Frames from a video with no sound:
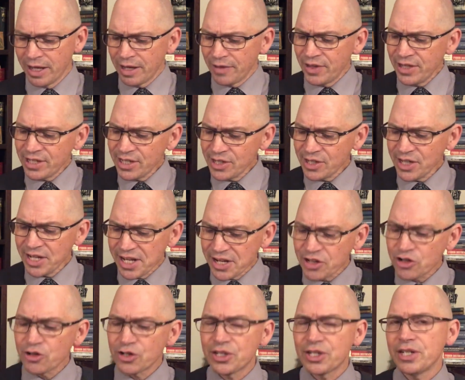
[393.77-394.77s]
This is an
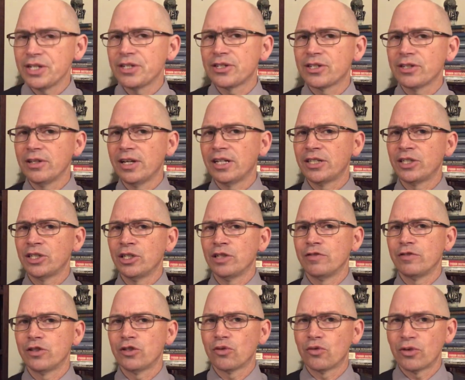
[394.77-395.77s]
interesting selection of
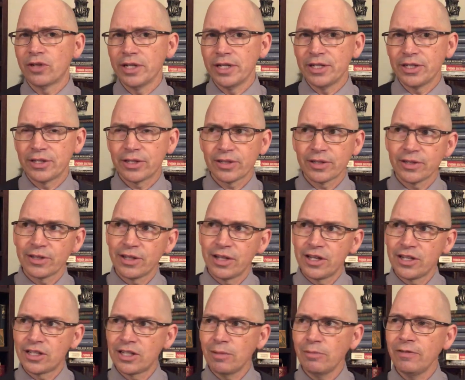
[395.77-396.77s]
stories.
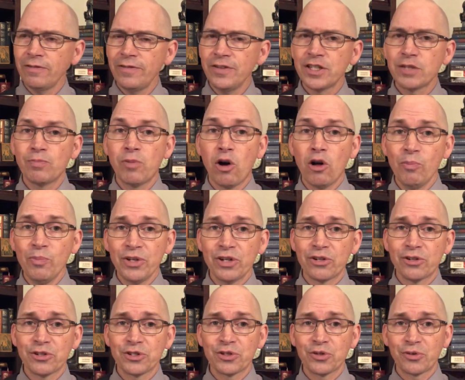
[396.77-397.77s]
Some of his
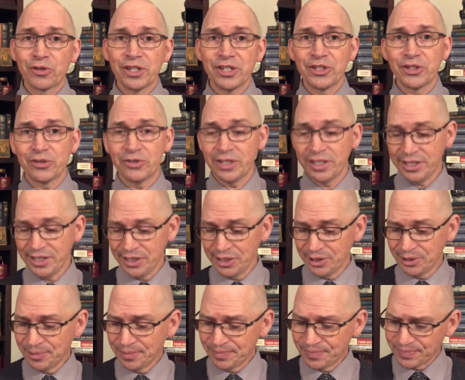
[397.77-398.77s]
pulpier stories are in
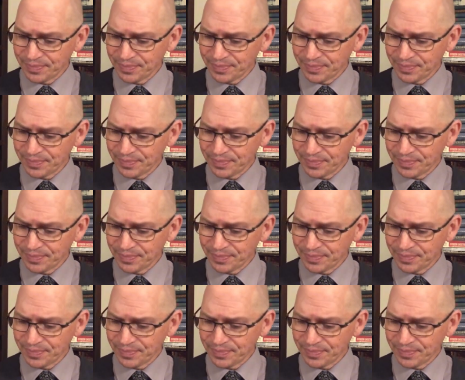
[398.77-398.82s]
here.